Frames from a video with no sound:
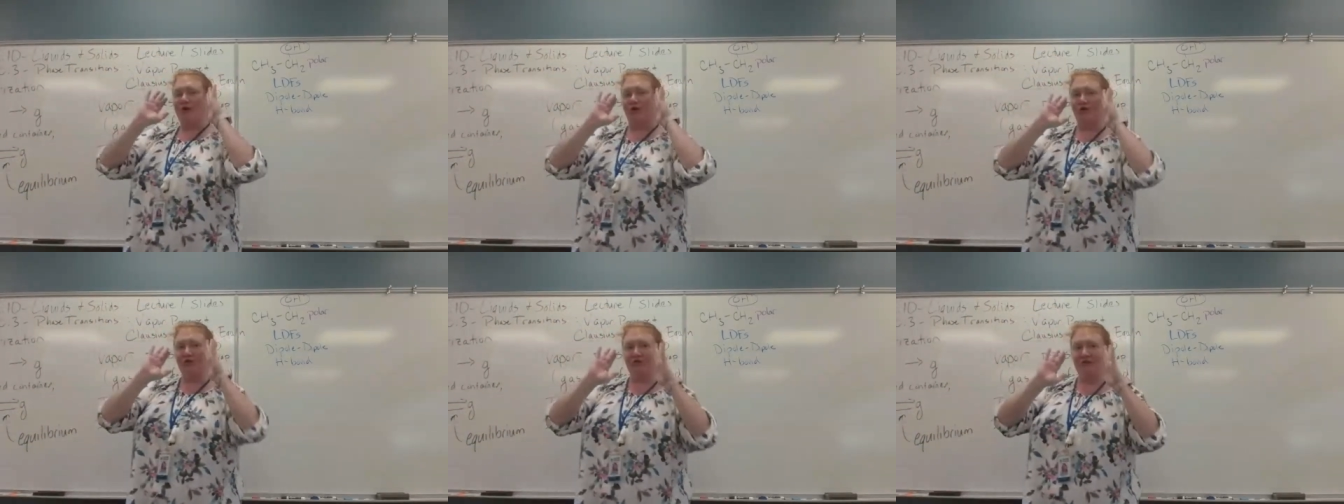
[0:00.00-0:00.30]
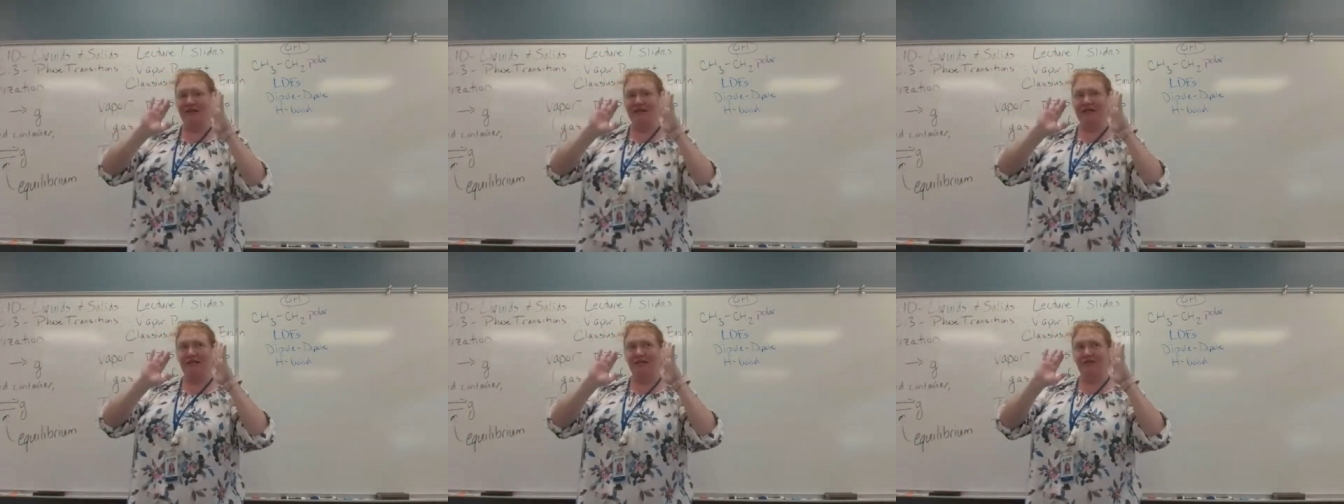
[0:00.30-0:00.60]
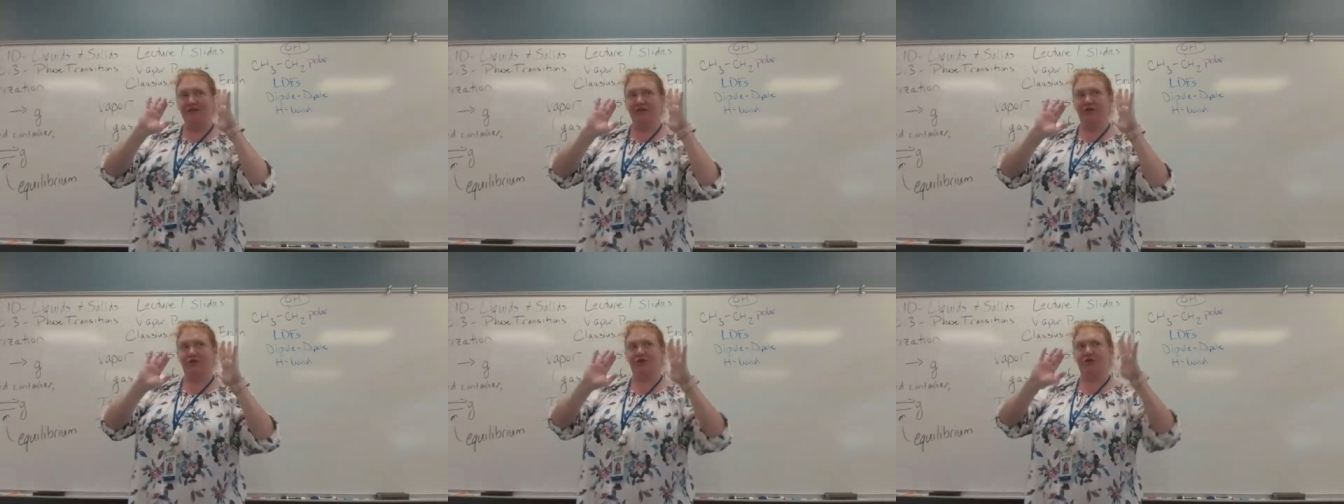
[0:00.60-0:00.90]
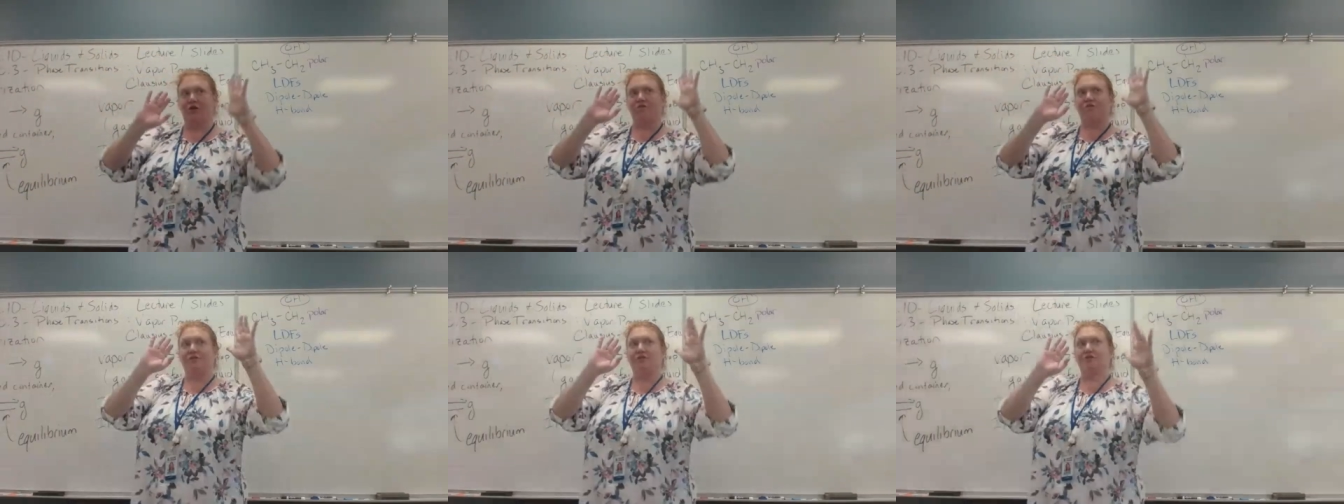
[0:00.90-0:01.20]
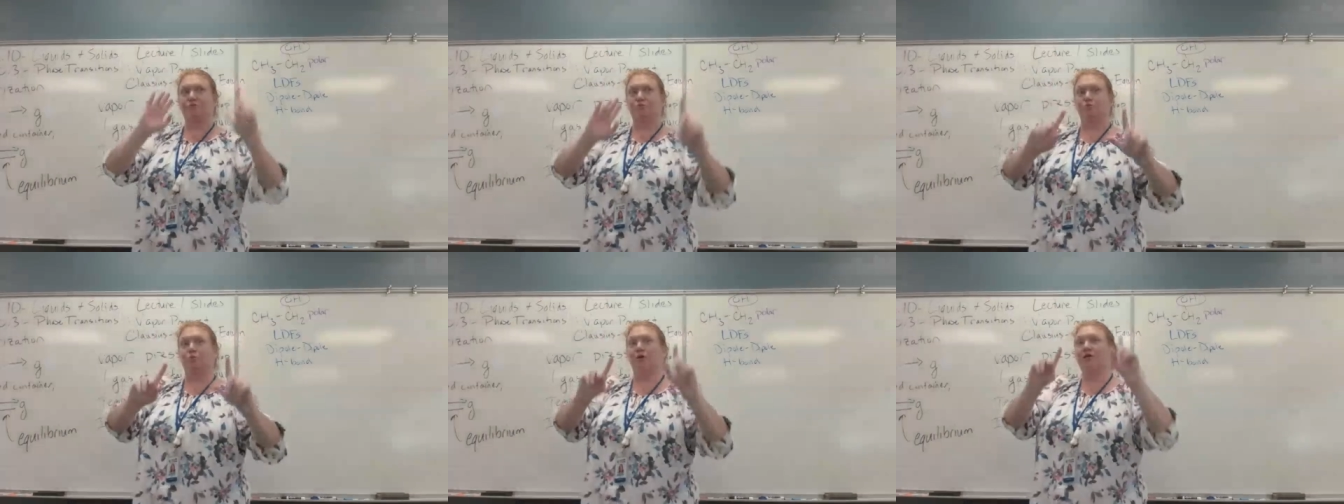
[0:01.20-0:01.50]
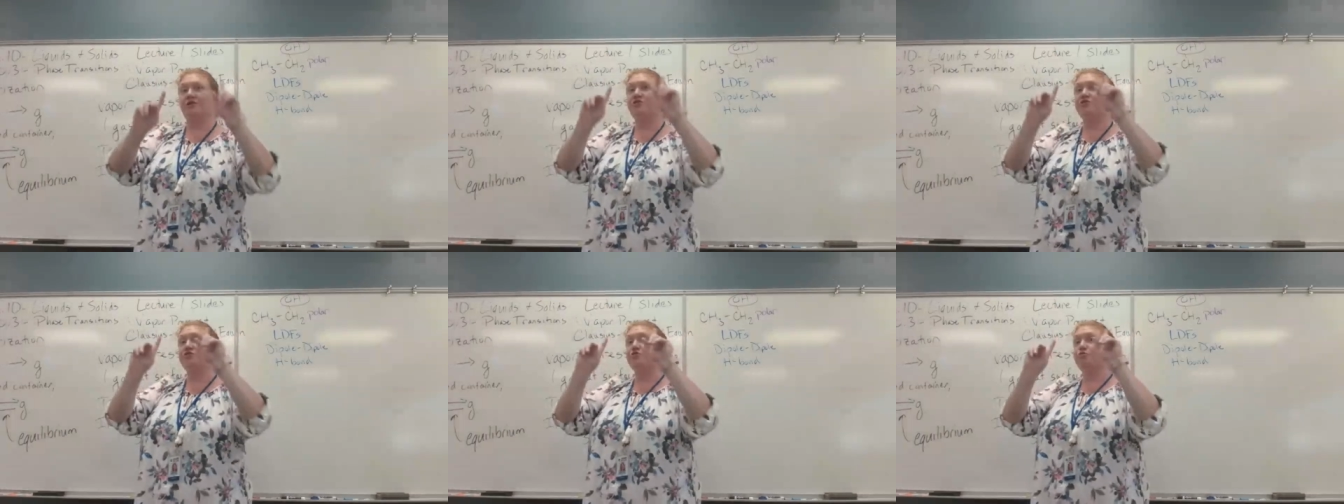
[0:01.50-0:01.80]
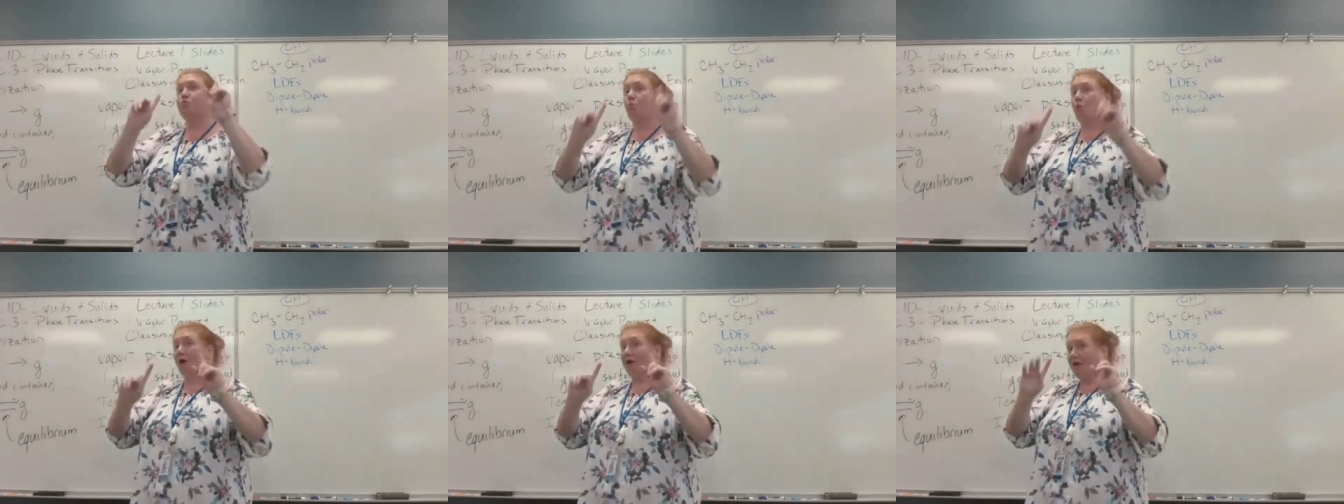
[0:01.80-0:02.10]
Remember, what you're thinking to yourself
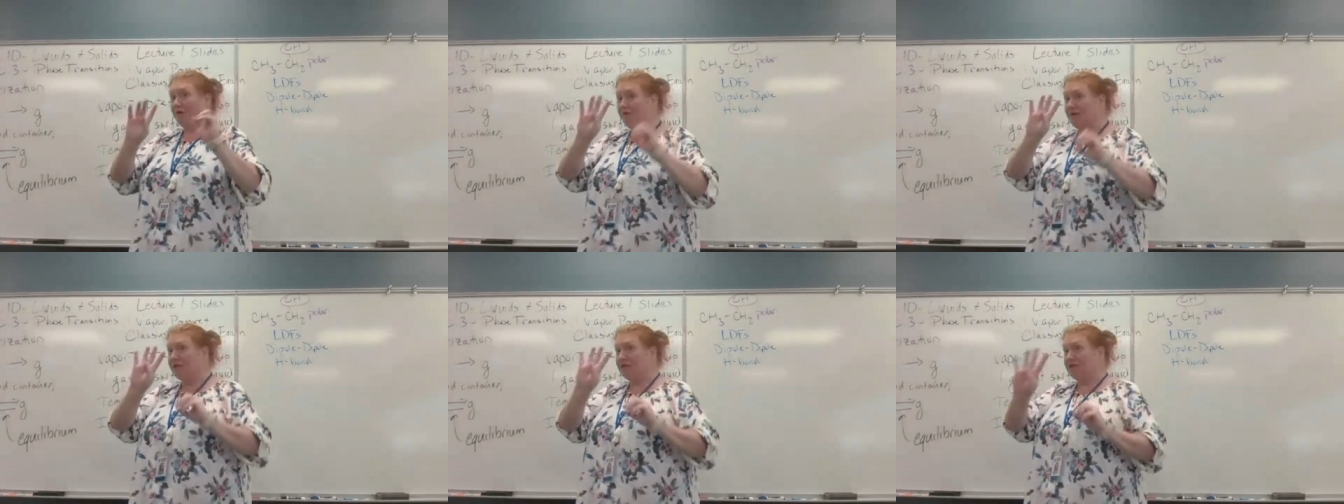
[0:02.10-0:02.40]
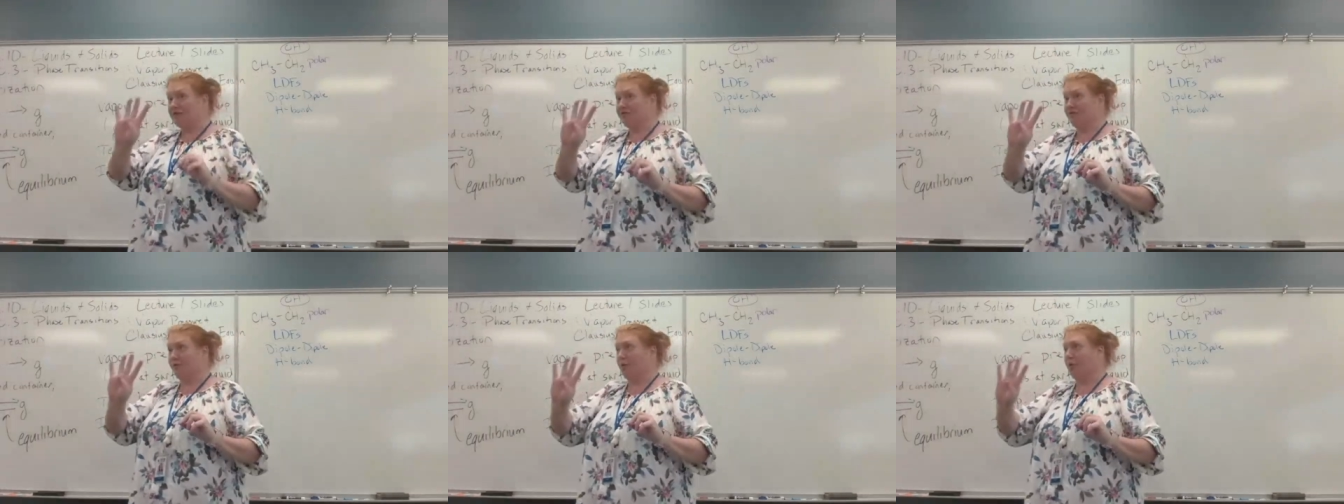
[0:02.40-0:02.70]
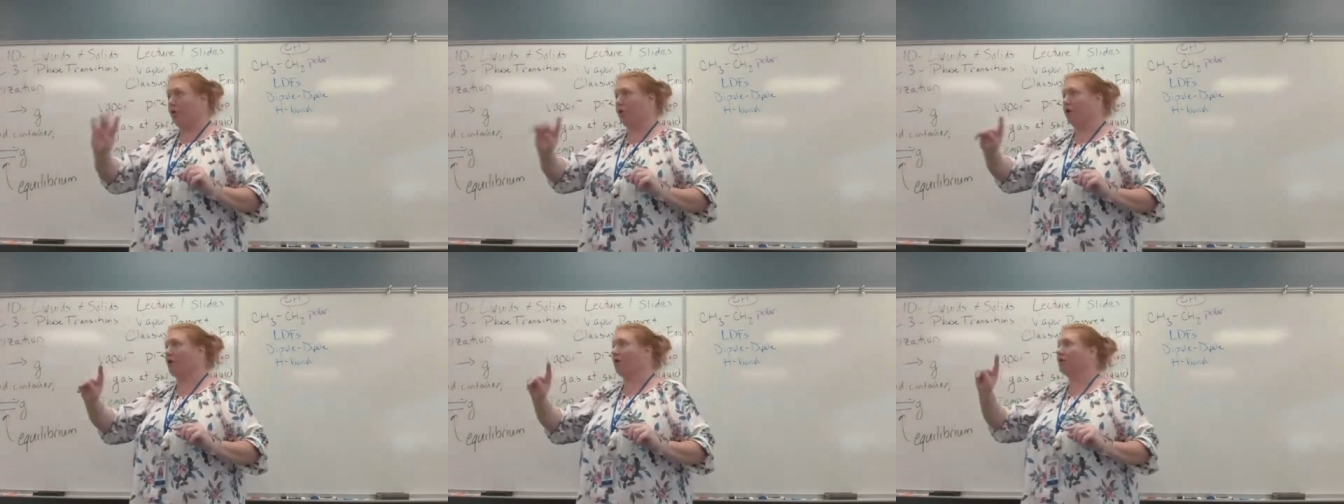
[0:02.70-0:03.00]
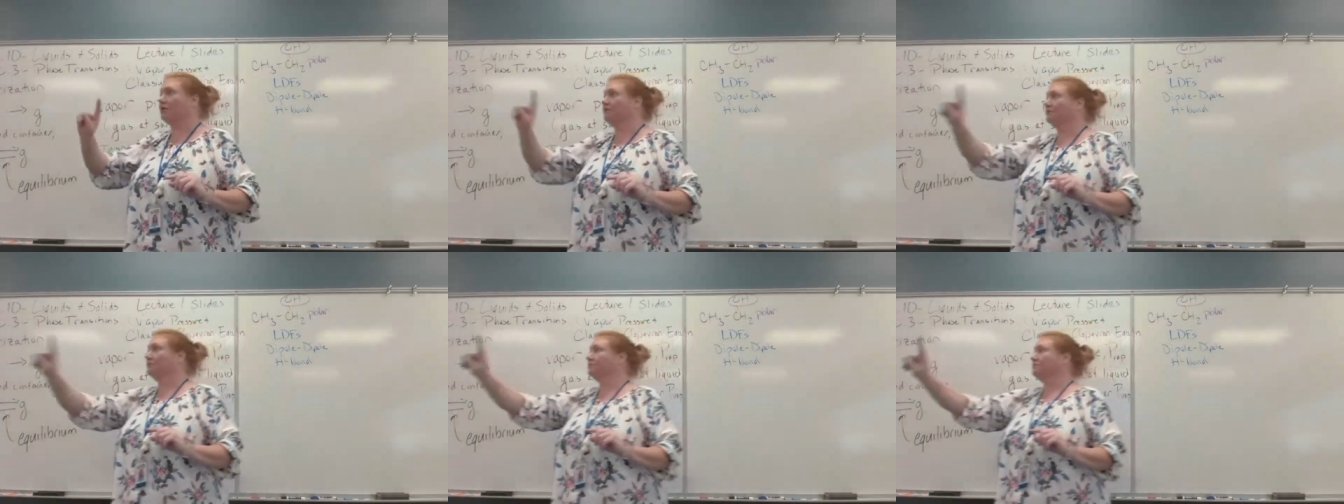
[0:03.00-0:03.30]
is which one of these